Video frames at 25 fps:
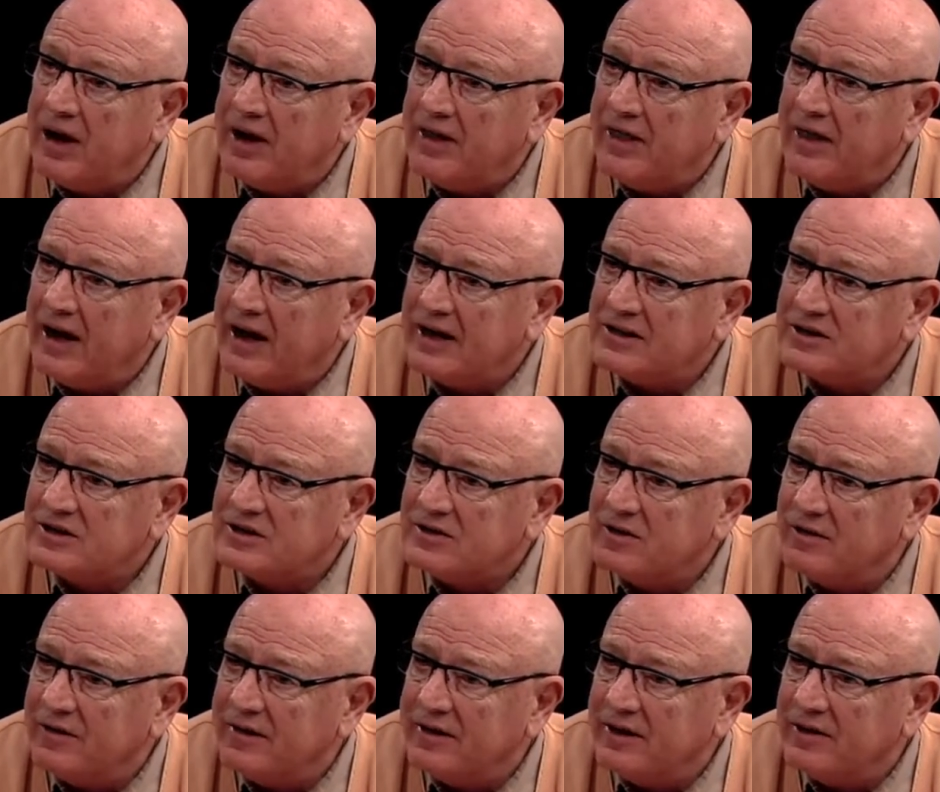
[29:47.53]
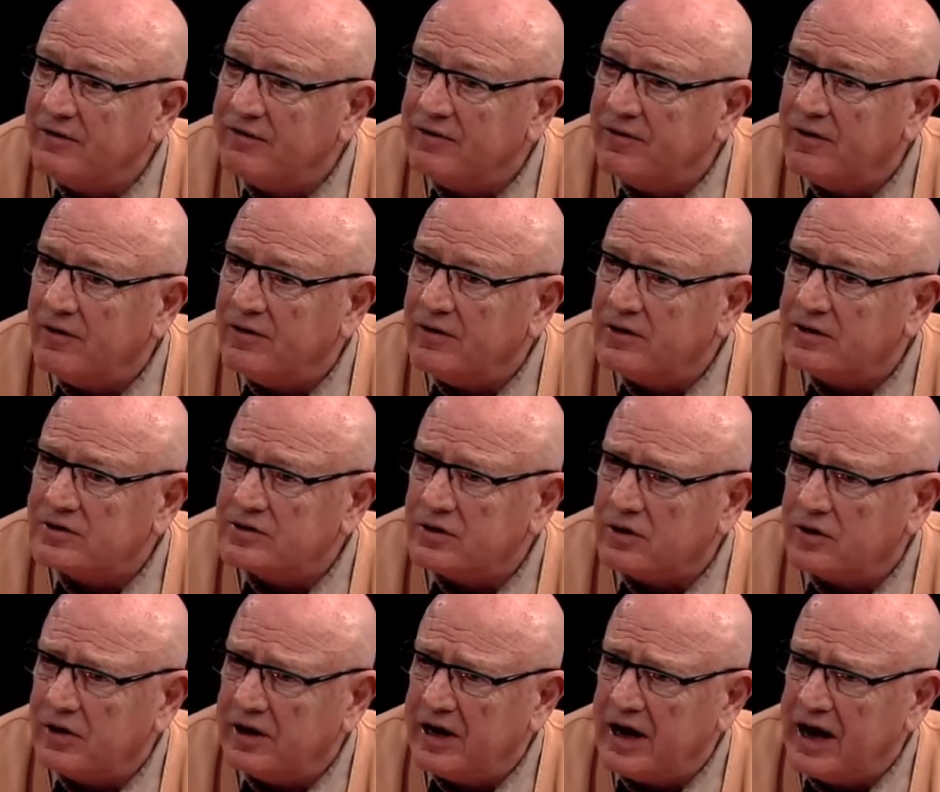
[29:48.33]
and that's going to
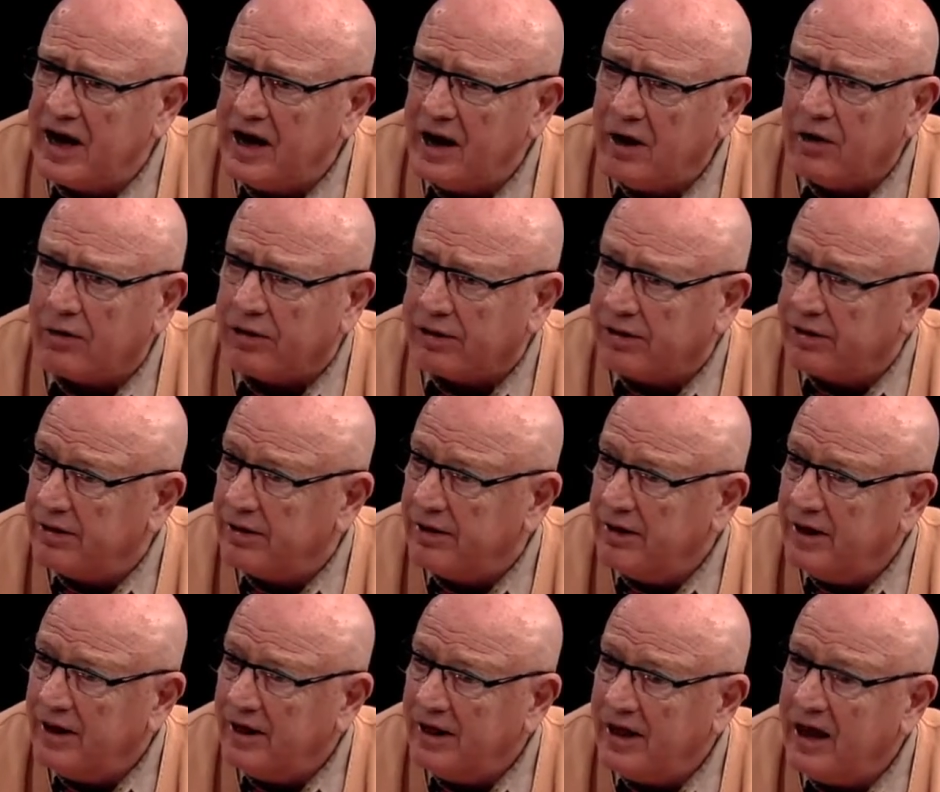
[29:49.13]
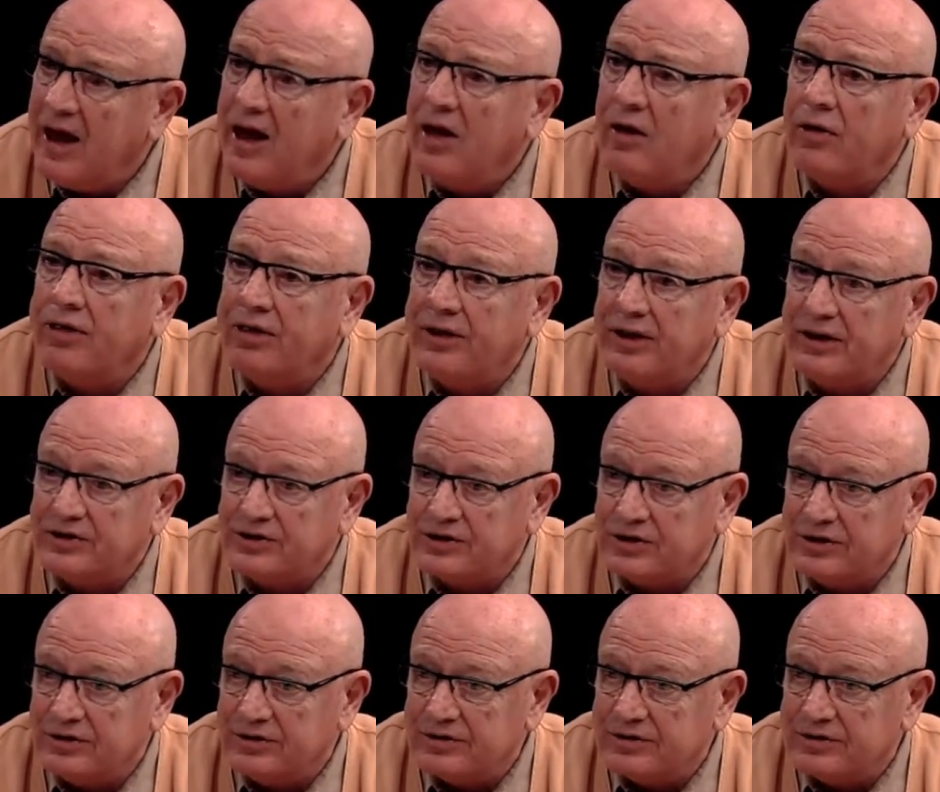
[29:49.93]
focus on health, the health issues.